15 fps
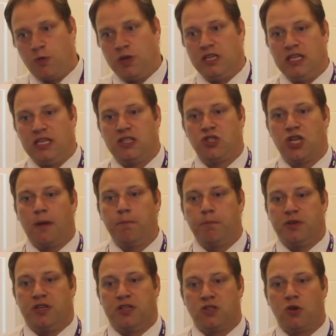We need
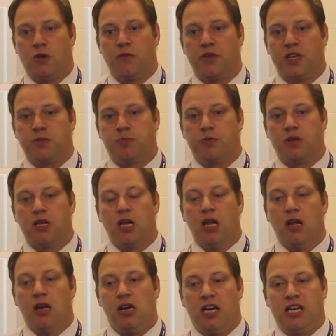champions of this, but
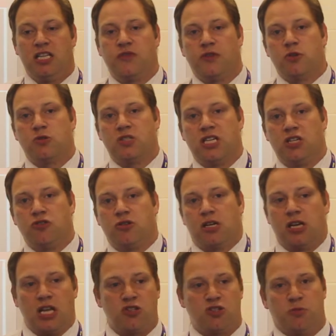an individual teacher in a
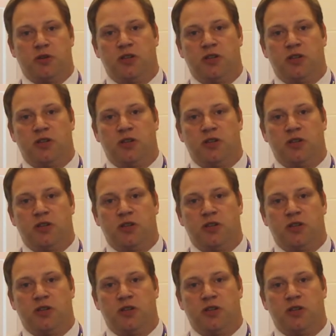classroom,